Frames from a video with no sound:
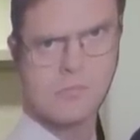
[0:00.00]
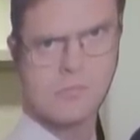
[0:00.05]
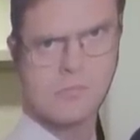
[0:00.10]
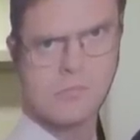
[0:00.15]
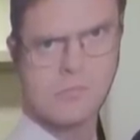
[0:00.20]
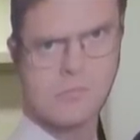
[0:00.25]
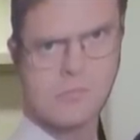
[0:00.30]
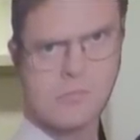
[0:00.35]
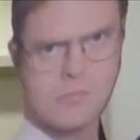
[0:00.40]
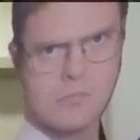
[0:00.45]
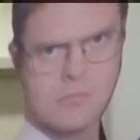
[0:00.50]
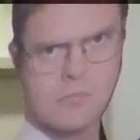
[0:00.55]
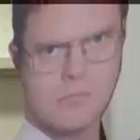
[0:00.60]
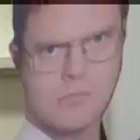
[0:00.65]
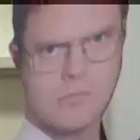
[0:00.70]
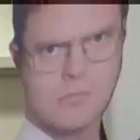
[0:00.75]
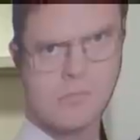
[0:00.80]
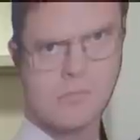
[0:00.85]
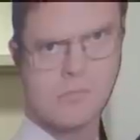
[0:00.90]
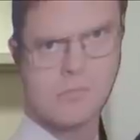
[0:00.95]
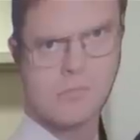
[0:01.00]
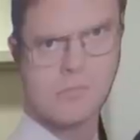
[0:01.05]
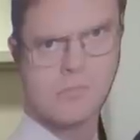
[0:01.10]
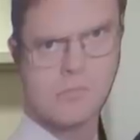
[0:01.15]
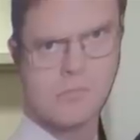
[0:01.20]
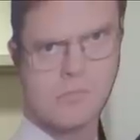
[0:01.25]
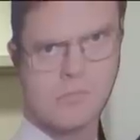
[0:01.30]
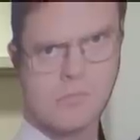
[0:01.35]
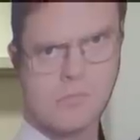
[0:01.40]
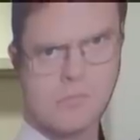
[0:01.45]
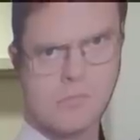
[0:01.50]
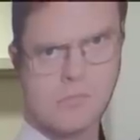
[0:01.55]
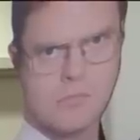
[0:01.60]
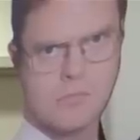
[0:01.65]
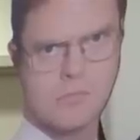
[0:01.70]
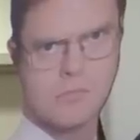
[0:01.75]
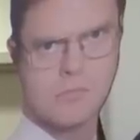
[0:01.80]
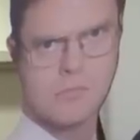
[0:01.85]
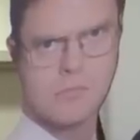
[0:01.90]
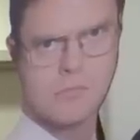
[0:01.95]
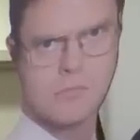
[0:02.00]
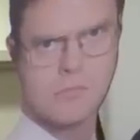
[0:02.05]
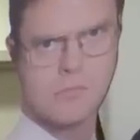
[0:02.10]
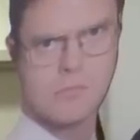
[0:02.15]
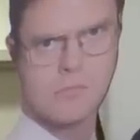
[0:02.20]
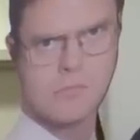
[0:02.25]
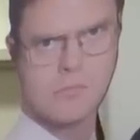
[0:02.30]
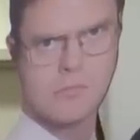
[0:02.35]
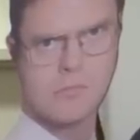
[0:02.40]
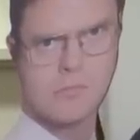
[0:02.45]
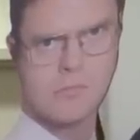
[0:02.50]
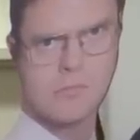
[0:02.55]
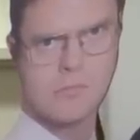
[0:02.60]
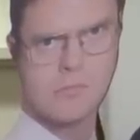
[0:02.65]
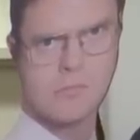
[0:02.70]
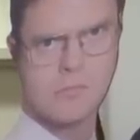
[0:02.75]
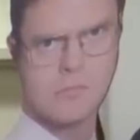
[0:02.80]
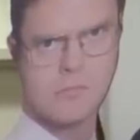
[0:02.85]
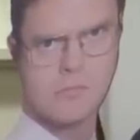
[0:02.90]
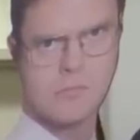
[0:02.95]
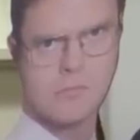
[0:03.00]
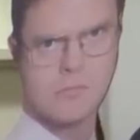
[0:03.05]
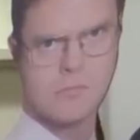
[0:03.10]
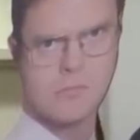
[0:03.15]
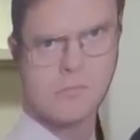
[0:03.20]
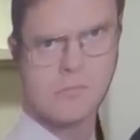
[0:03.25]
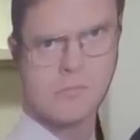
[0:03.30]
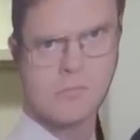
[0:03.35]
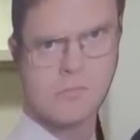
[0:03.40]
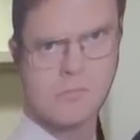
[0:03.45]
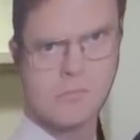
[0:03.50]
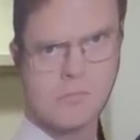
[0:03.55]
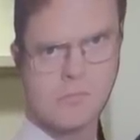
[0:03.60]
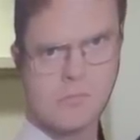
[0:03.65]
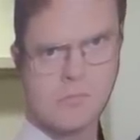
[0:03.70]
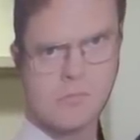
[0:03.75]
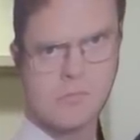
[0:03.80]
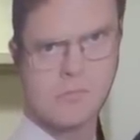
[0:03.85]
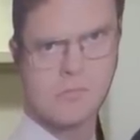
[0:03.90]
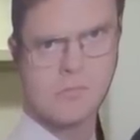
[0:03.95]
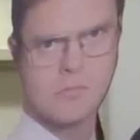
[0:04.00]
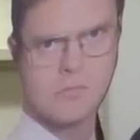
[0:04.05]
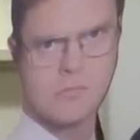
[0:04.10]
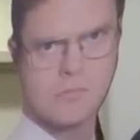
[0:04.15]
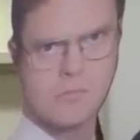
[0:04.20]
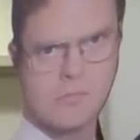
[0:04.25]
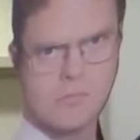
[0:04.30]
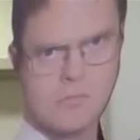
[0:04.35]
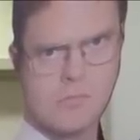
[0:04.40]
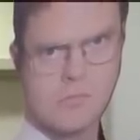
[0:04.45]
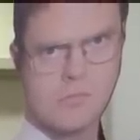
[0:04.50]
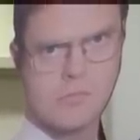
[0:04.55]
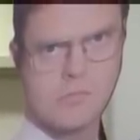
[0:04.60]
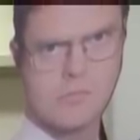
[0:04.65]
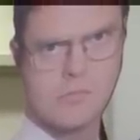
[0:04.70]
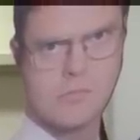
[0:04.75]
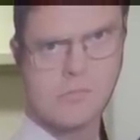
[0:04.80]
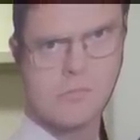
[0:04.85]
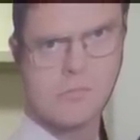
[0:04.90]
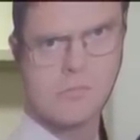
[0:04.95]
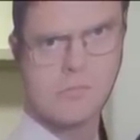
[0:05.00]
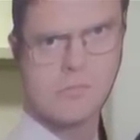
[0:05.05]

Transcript: [no speech]